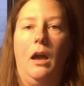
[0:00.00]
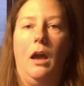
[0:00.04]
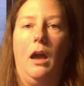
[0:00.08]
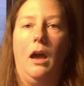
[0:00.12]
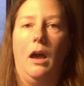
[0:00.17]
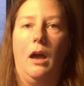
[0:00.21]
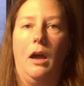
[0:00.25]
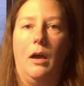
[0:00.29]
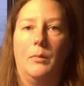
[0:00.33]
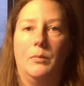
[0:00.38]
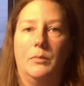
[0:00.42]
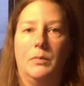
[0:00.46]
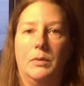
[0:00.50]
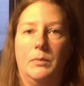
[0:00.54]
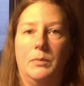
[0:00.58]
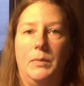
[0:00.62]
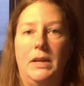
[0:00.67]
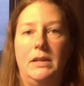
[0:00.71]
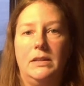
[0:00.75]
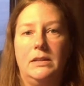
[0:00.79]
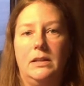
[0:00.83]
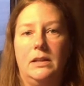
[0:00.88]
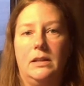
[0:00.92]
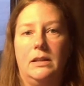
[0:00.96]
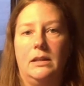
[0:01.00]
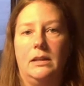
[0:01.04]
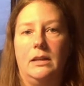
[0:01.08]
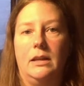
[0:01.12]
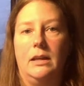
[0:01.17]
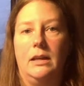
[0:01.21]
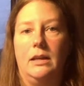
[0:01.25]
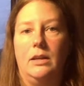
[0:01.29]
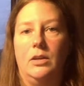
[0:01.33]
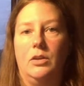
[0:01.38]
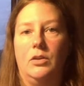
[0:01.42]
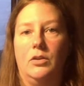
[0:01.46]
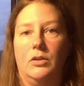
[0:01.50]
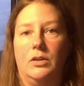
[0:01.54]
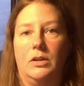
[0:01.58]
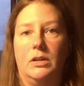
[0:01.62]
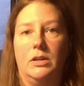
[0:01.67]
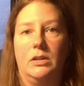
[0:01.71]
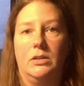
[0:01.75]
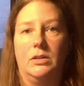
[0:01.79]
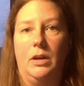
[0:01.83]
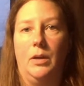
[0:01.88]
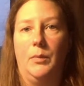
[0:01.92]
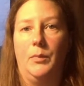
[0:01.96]
Um, but basically, you're going
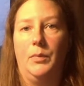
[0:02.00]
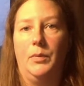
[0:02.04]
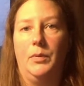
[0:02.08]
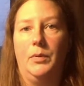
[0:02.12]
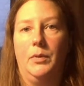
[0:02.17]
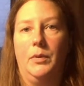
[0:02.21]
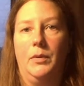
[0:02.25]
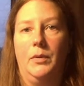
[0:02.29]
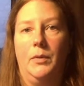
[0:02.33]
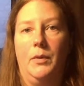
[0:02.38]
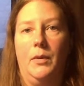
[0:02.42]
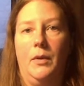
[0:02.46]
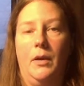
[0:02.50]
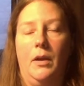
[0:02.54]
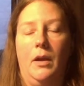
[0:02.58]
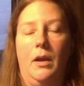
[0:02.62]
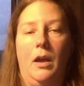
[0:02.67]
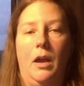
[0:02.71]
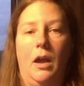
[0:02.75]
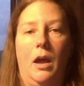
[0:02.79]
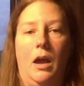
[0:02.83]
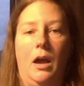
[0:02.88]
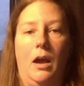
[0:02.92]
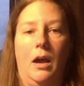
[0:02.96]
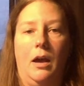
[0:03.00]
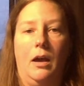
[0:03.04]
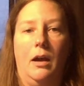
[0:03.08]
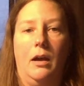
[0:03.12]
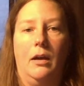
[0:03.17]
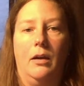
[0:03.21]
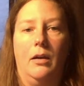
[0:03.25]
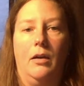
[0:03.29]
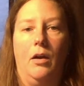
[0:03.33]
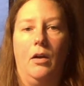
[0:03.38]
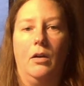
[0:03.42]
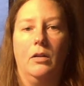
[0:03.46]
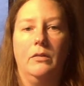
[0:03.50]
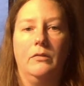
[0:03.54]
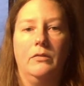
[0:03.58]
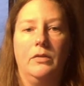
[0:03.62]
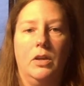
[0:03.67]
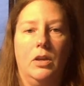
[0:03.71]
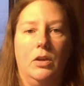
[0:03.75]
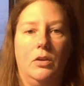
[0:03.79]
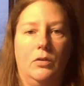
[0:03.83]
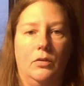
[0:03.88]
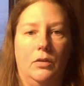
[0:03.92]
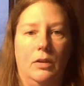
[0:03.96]
to dump uh, all of the
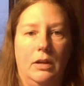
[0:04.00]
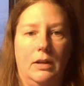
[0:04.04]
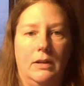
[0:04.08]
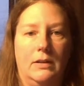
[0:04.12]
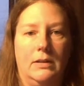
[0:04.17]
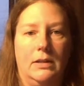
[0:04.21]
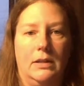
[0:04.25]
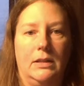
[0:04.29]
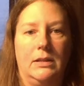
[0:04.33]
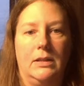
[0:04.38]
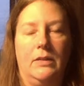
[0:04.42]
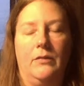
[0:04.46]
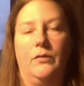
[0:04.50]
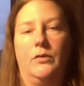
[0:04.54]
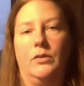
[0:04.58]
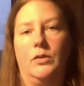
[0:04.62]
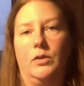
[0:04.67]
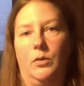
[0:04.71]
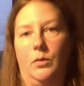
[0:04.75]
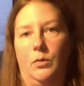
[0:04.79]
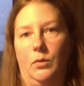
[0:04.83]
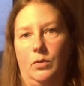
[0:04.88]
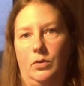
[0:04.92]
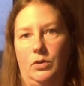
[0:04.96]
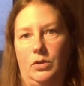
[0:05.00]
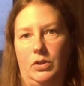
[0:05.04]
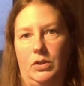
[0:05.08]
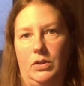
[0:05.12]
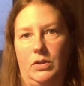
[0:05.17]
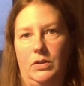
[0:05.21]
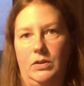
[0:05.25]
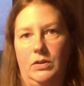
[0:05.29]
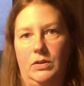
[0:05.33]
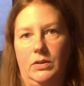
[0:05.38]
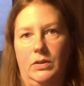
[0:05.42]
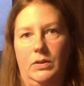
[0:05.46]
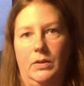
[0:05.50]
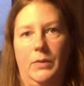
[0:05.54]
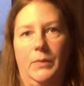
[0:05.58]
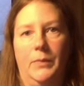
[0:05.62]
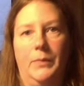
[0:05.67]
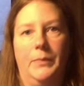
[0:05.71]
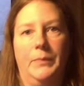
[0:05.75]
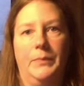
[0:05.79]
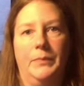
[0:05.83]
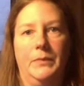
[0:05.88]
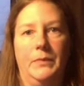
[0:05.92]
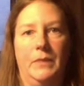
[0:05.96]
ingredients except for the oranges
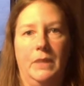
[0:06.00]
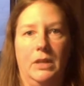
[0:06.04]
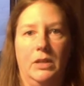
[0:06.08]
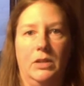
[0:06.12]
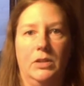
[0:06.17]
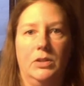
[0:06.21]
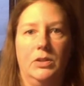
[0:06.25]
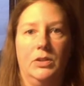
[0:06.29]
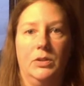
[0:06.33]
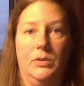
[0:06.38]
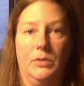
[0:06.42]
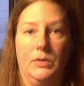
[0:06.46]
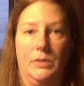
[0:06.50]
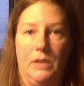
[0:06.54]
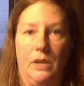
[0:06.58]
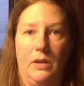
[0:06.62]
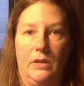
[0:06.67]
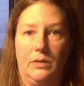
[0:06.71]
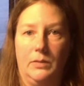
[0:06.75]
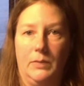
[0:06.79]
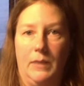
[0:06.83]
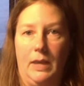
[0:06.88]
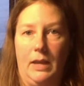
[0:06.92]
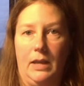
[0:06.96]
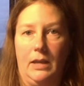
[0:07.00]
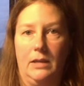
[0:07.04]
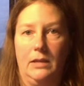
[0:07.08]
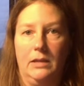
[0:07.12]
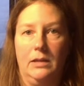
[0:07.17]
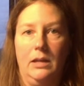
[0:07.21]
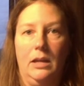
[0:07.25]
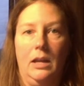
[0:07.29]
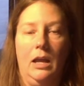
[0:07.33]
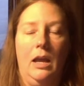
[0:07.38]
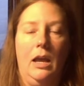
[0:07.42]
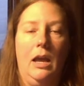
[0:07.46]
into a saucepan,